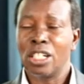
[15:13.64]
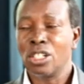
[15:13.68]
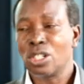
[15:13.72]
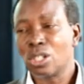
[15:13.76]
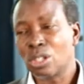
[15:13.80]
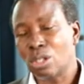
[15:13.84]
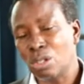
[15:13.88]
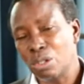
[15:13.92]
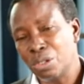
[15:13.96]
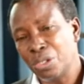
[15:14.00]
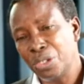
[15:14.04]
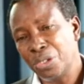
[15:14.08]
And
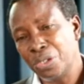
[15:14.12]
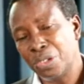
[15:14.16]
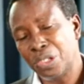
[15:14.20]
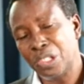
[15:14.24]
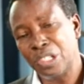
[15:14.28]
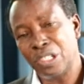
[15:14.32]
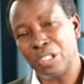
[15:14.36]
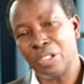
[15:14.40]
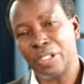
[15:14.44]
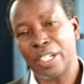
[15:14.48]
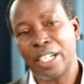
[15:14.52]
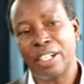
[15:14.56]
so
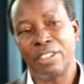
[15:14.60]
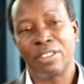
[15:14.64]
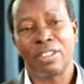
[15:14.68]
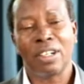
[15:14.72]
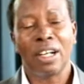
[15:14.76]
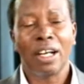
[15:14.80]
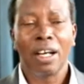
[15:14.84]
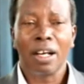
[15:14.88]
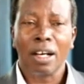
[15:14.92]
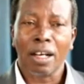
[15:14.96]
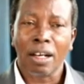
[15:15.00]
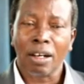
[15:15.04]
you go and
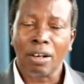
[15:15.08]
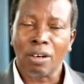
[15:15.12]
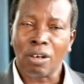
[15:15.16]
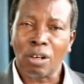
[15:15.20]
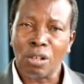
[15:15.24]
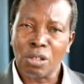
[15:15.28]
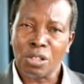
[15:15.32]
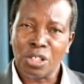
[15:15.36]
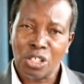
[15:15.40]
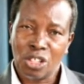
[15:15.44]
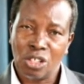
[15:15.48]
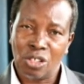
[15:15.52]

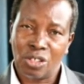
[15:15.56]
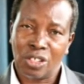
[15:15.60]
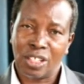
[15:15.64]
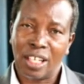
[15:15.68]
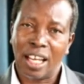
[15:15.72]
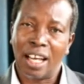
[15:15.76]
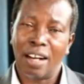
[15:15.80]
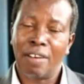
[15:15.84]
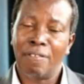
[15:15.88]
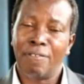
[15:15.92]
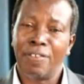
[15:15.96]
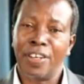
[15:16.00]
close
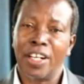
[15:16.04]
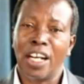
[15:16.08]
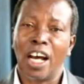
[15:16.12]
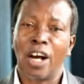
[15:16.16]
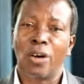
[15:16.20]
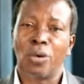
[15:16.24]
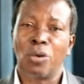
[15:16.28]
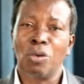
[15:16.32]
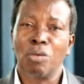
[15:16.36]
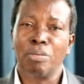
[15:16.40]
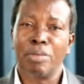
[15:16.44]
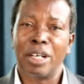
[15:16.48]
yourself in
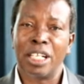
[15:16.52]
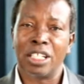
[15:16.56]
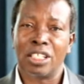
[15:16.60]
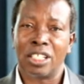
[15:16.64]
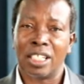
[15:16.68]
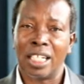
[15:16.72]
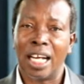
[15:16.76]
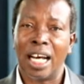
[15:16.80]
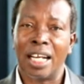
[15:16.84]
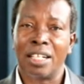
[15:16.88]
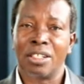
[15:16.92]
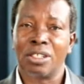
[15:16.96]
a room
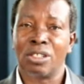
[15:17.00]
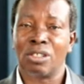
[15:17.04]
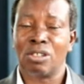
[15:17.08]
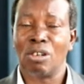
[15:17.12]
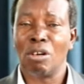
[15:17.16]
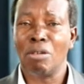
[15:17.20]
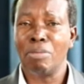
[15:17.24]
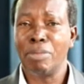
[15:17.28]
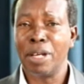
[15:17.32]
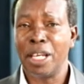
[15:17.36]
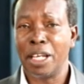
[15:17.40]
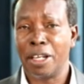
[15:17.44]
and start
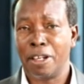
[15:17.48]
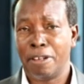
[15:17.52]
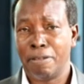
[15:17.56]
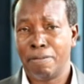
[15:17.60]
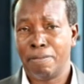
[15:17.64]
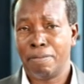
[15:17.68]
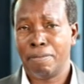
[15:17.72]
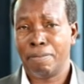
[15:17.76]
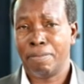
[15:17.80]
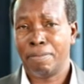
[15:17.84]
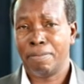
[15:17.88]
sobbing.